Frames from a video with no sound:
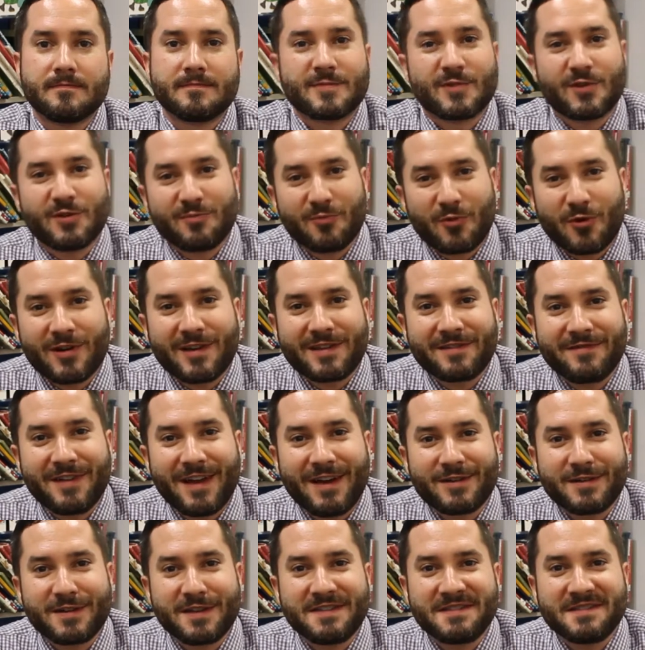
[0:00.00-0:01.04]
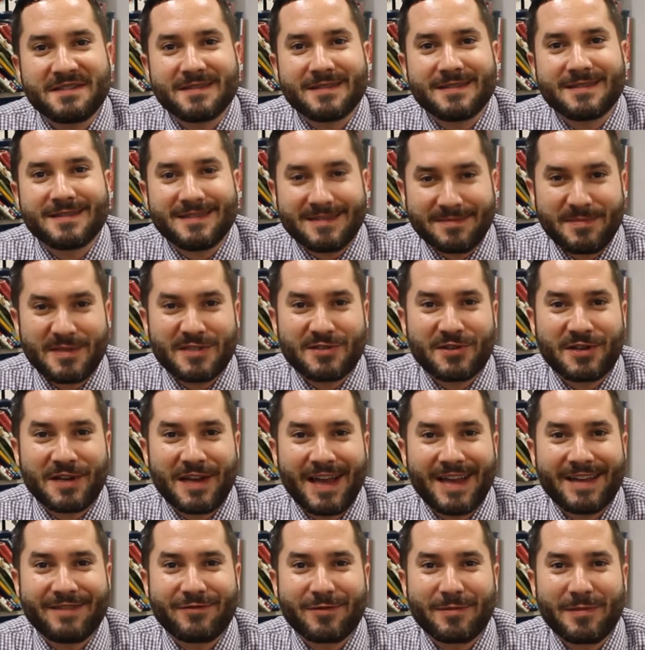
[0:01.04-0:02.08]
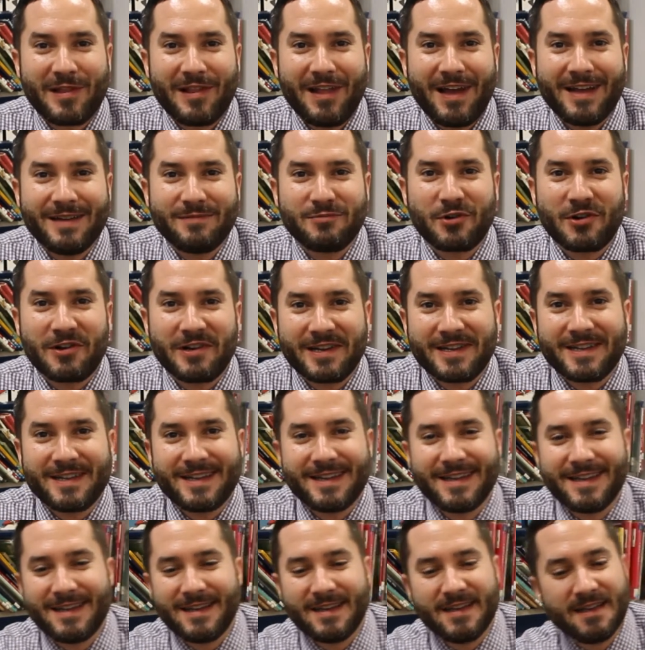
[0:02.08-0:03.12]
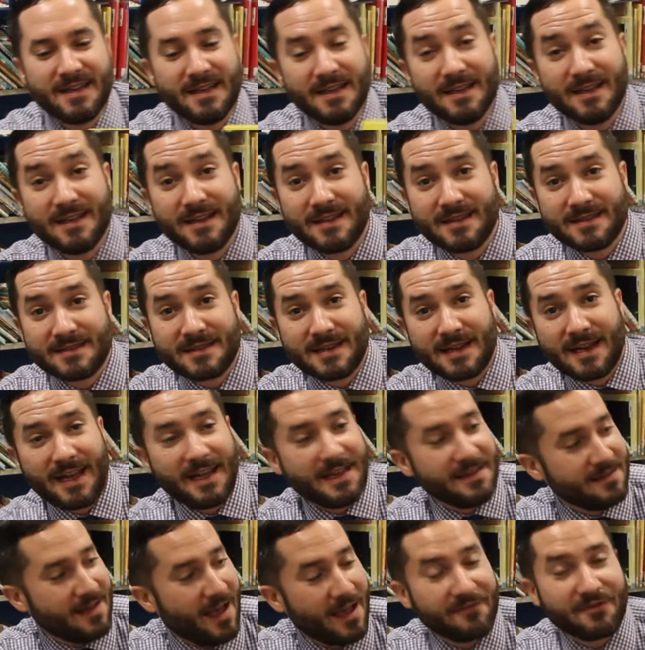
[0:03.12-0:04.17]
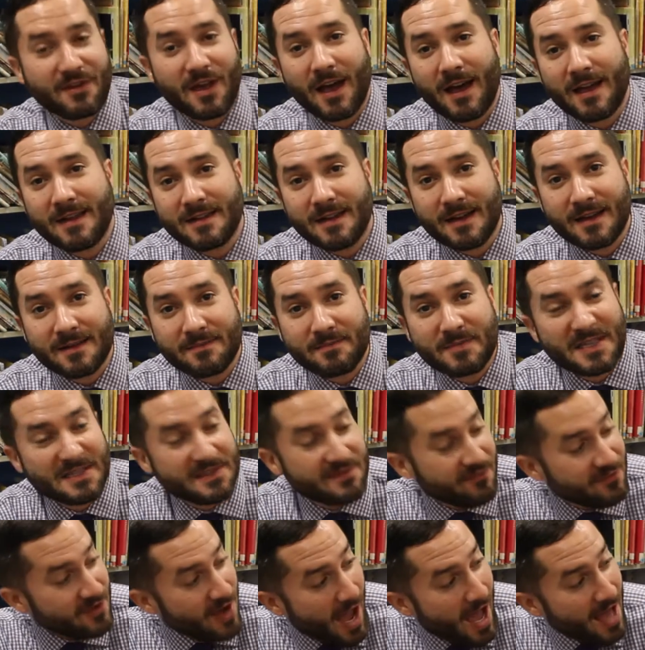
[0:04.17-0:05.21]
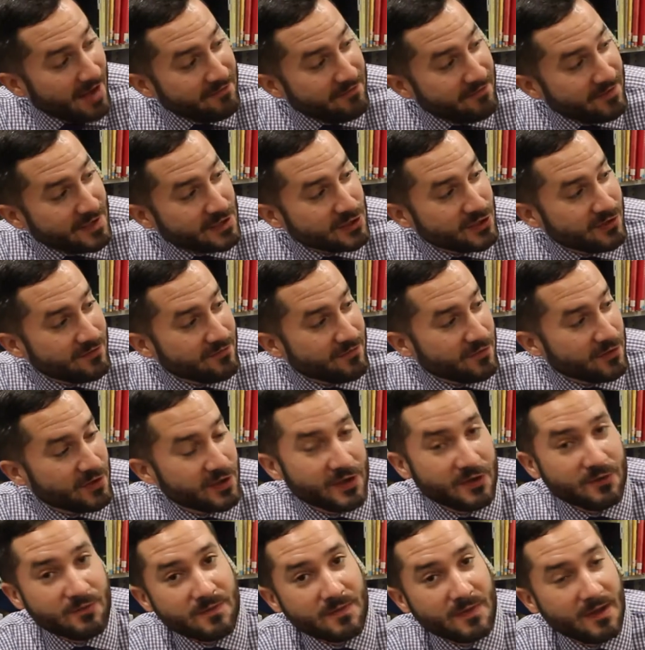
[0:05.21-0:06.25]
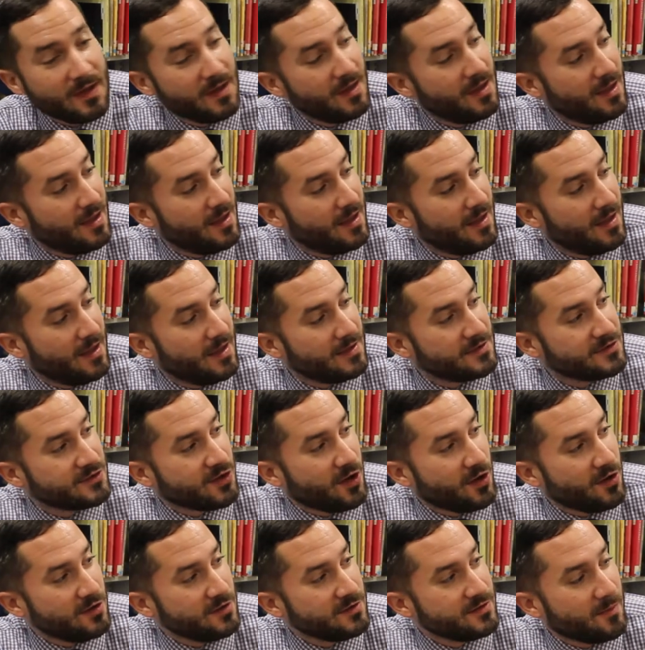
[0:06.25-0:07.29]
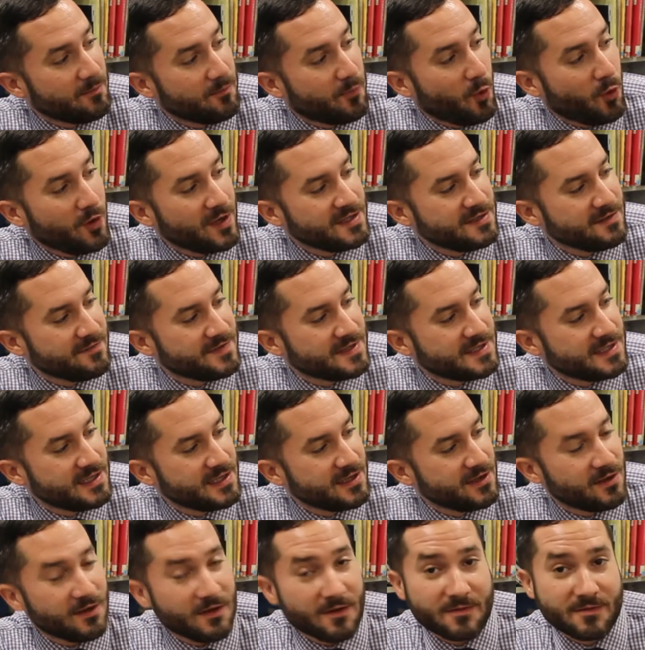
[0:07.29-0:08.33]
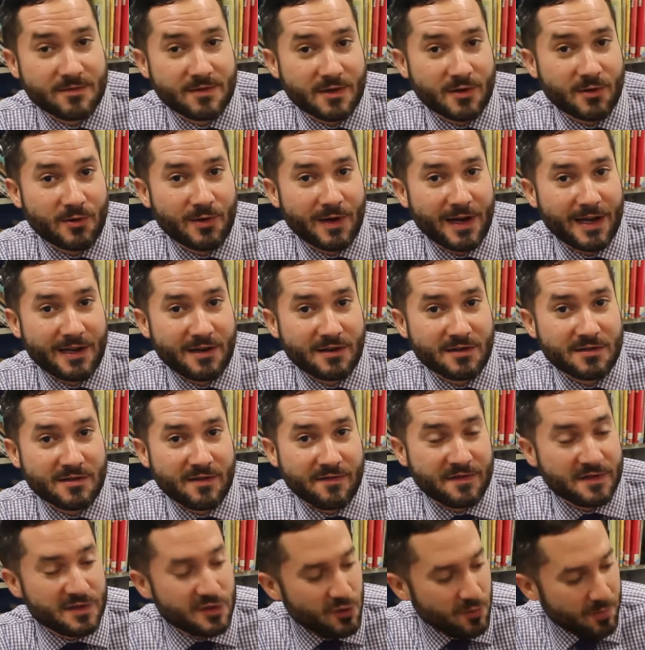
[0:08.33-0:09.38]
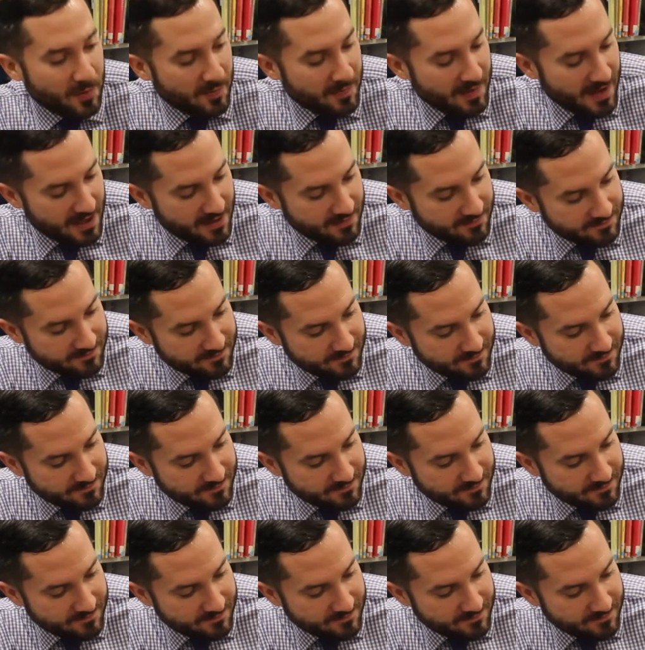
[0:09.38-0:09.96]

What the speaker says: Good morning, Falcons. It's Mr. K from the library. Today, I've got a piece of nonfiction for you. It's called Boys of Steel, the creators of Superman.